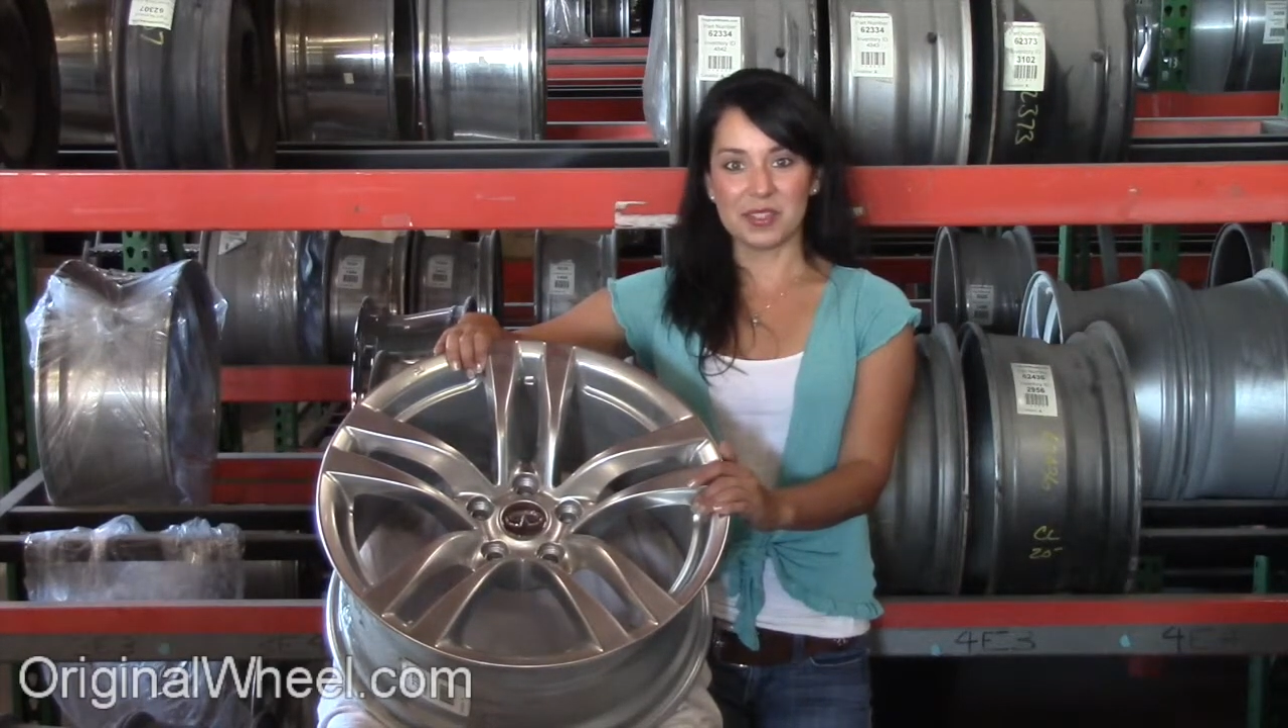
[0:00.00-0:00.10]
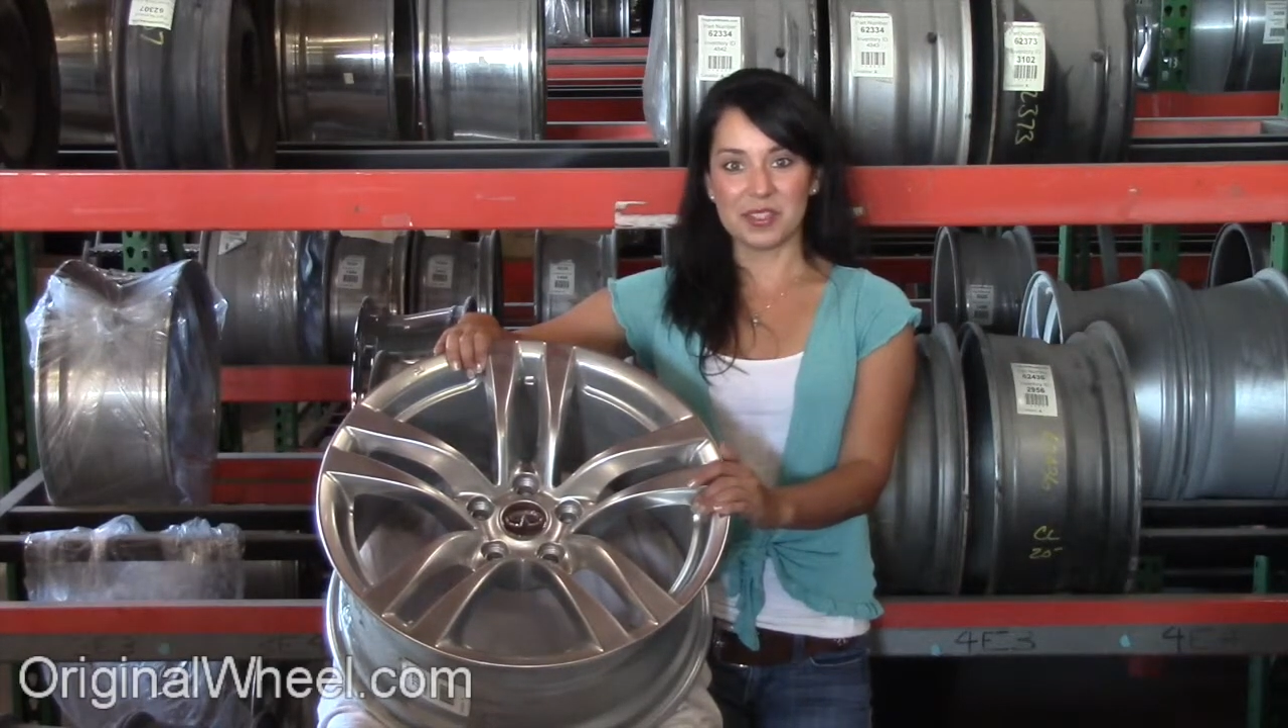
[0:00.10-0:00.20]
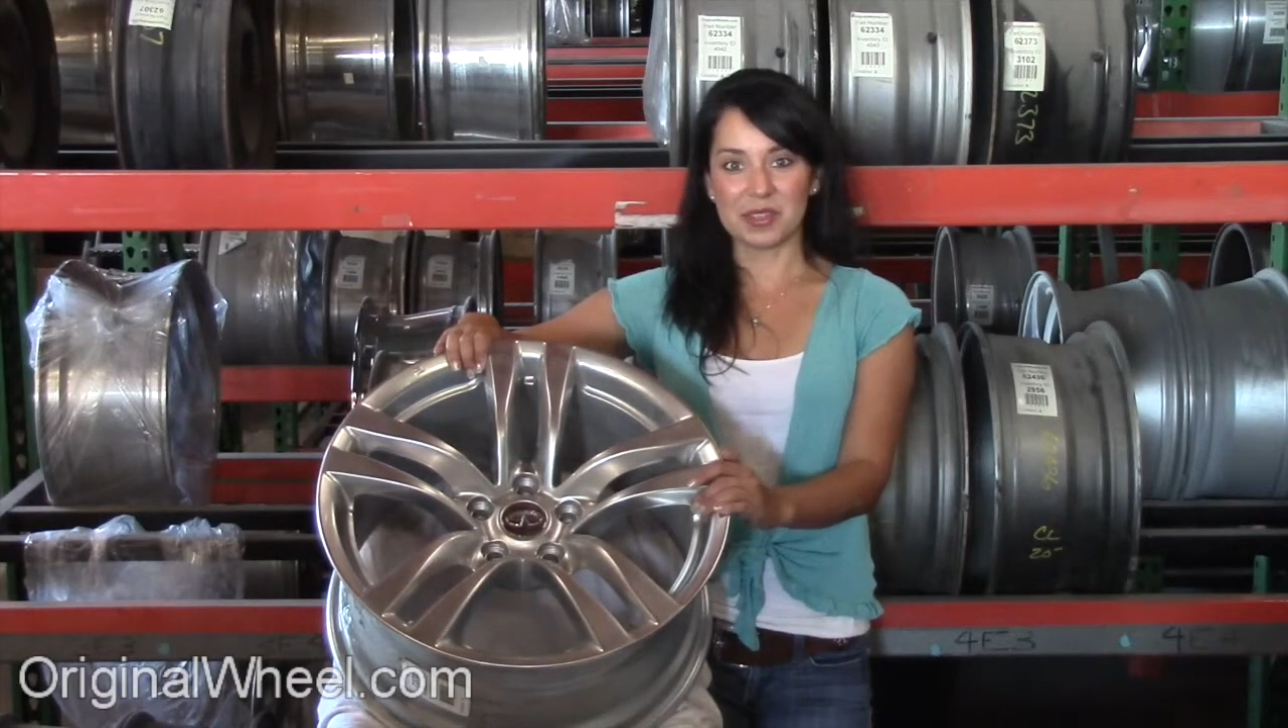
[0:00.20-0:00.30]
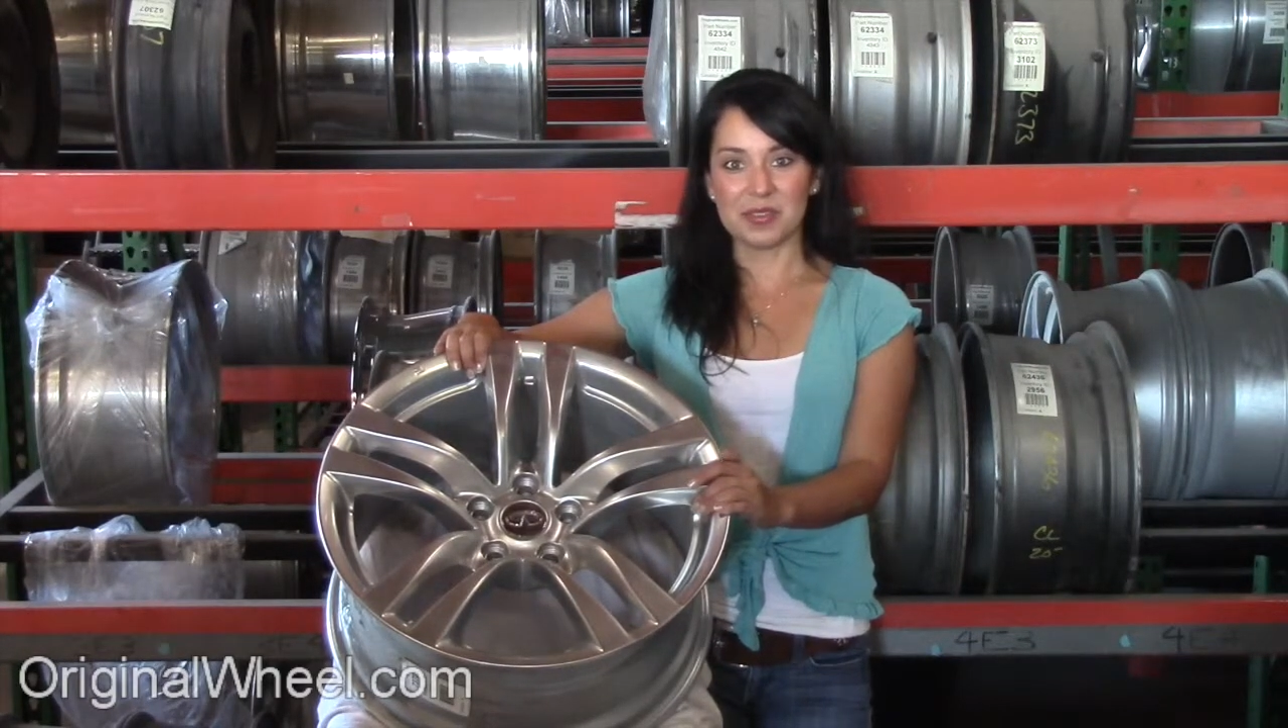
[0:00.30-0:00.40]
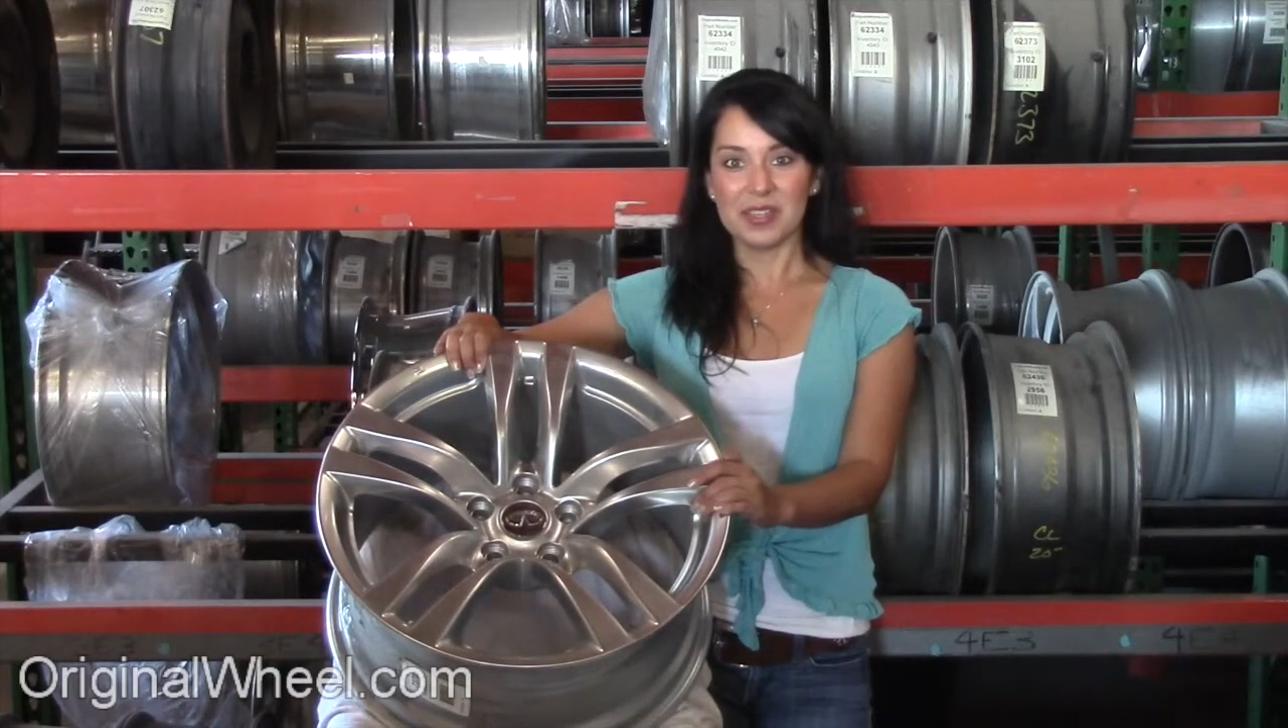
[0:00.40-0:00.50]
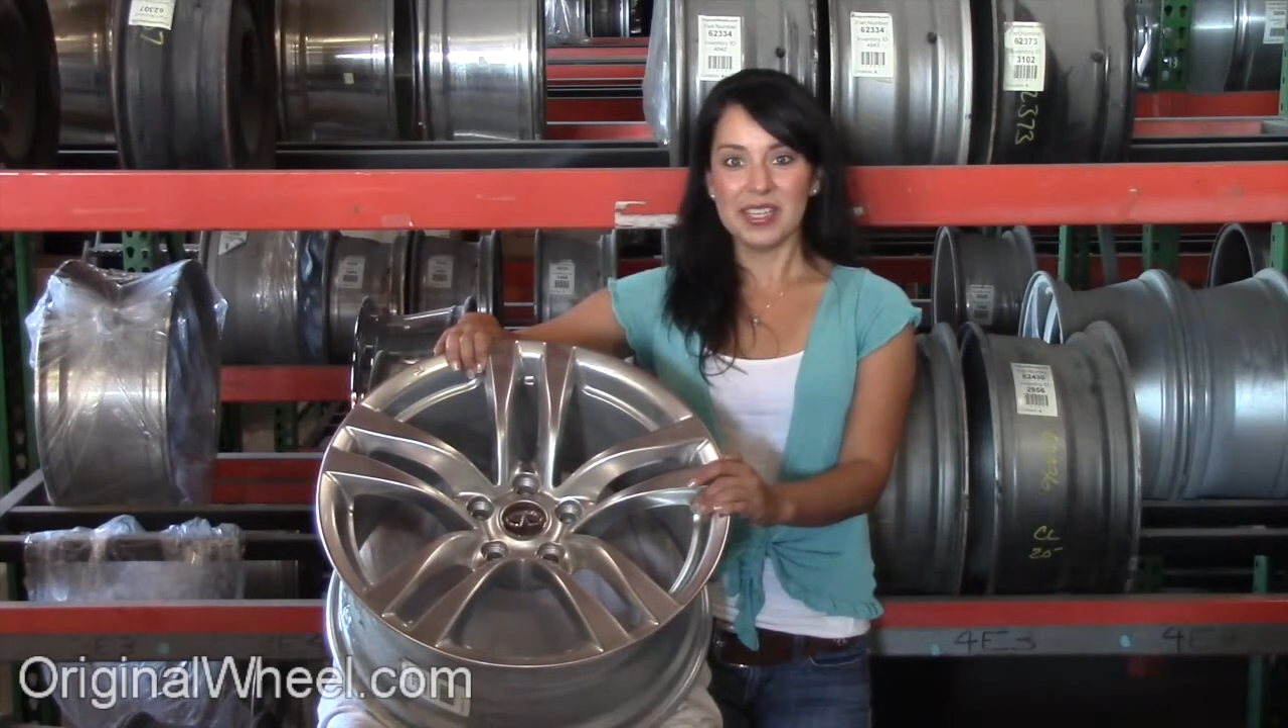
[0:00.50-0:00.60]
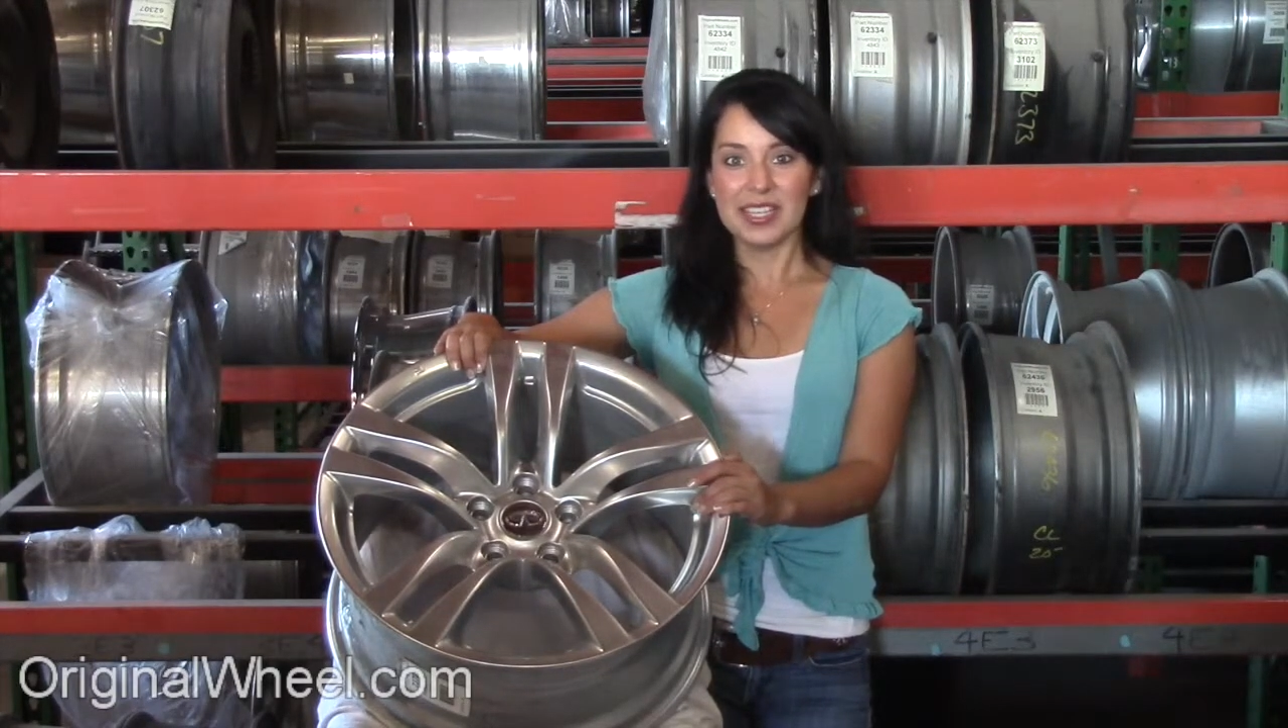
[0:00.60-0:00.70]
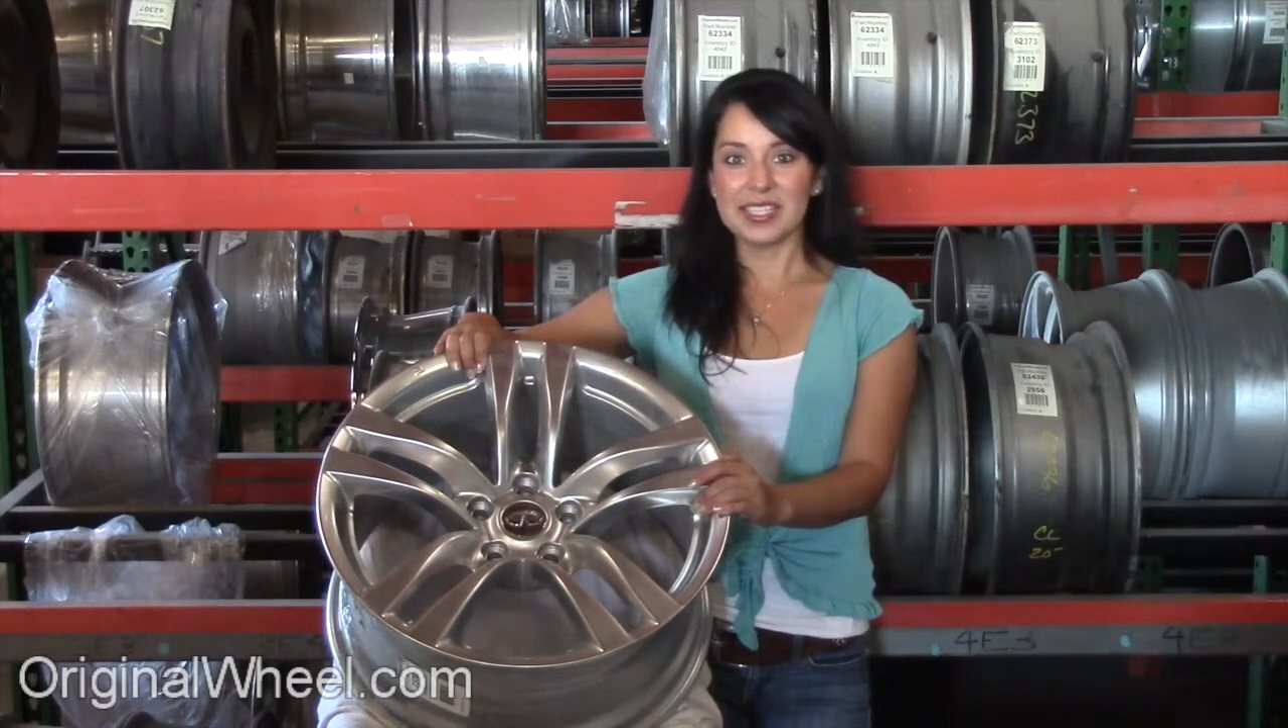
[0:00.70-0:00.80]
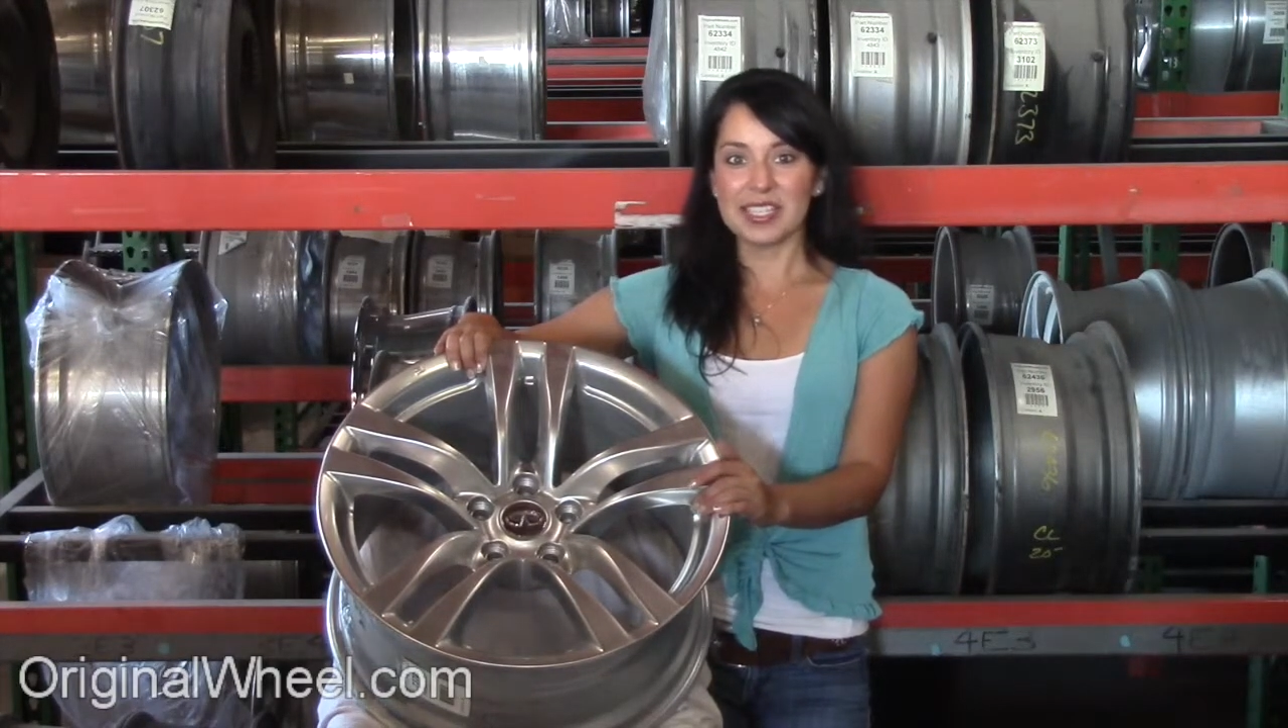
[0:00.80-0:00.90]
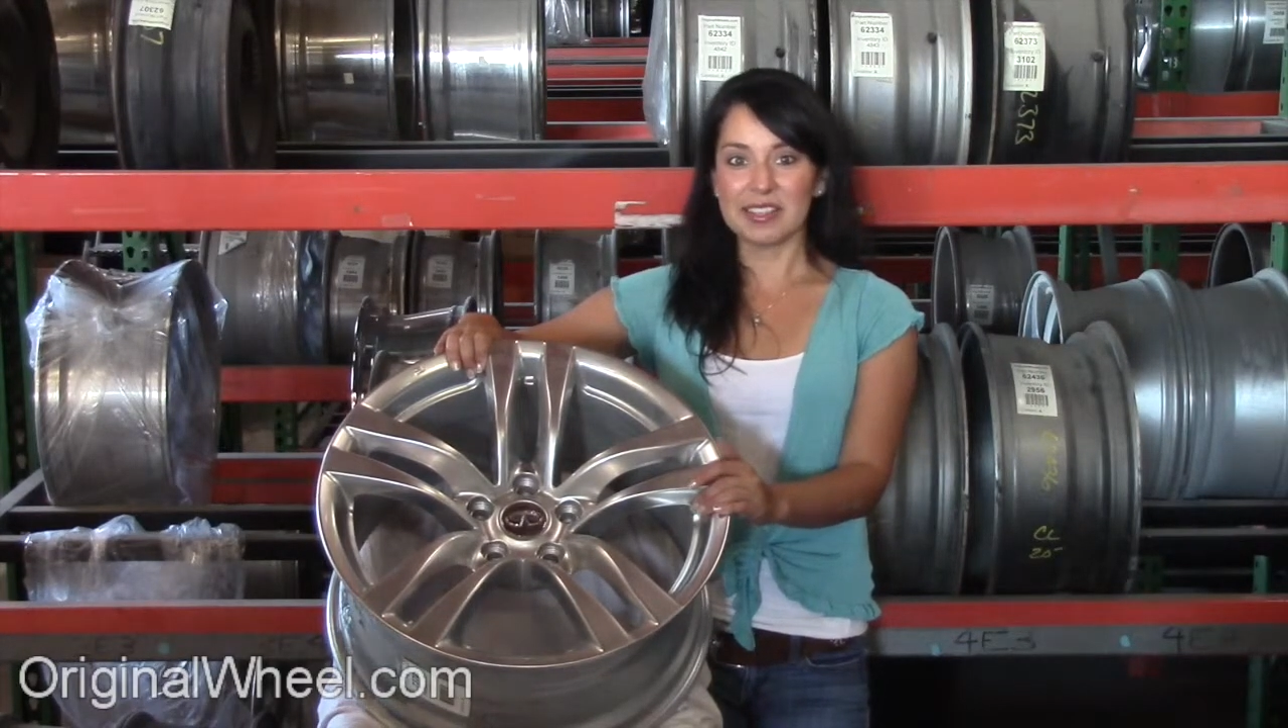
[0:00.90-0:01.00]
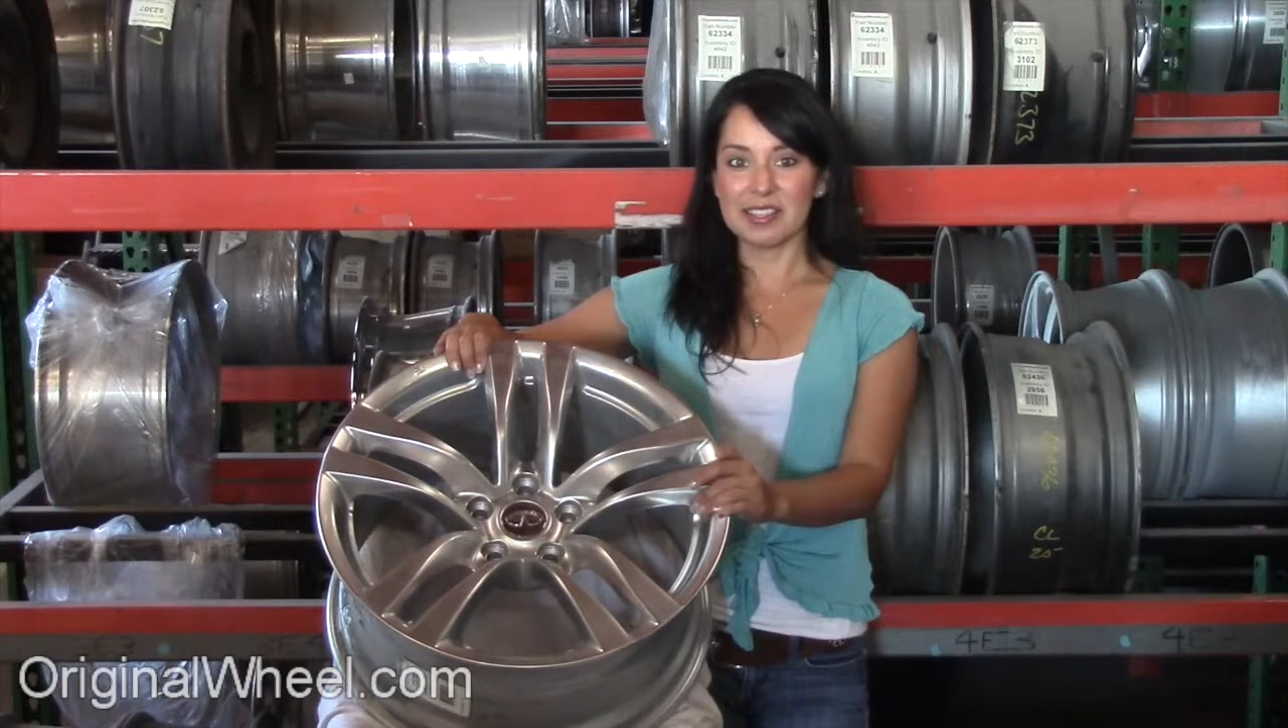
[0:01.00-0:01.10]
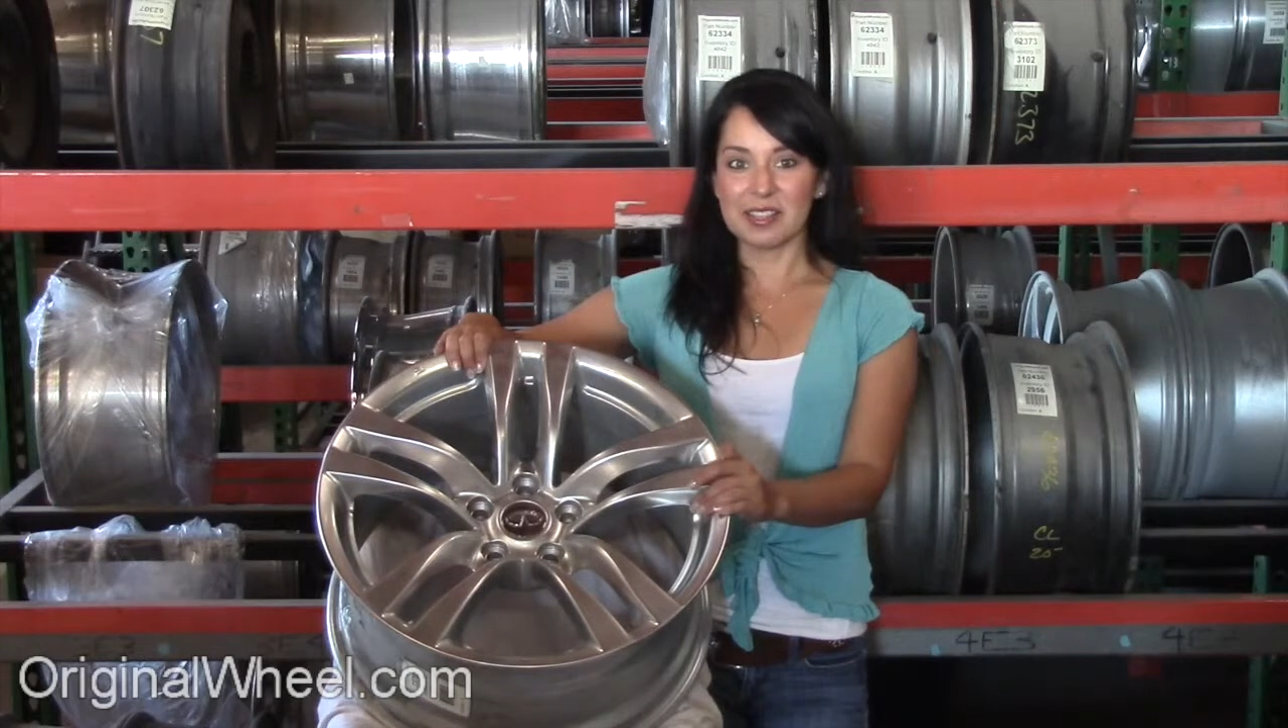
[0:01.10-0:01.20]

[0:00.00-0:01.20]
do is select the